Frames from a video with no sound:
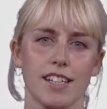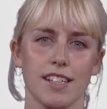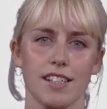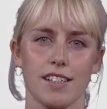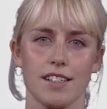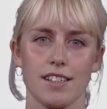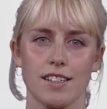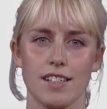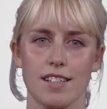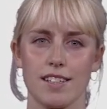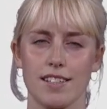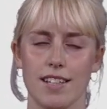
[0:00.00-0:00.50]

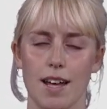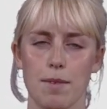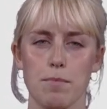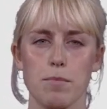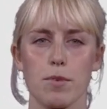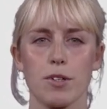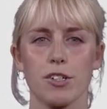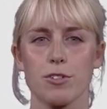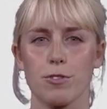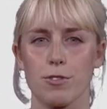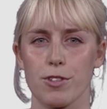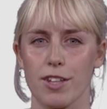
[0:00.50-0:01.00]
in
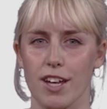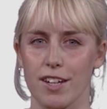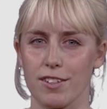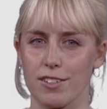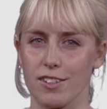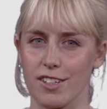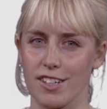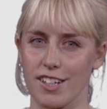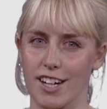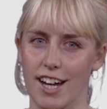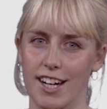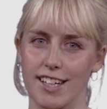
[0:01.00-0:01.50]
December
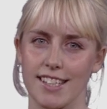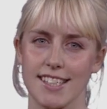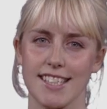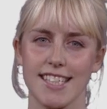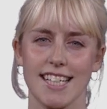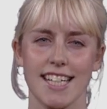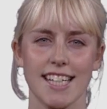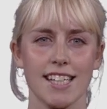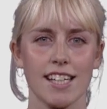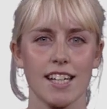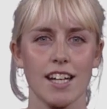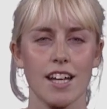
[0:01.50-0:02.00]

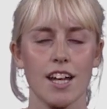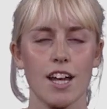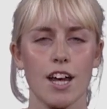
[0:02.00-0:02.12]
2019,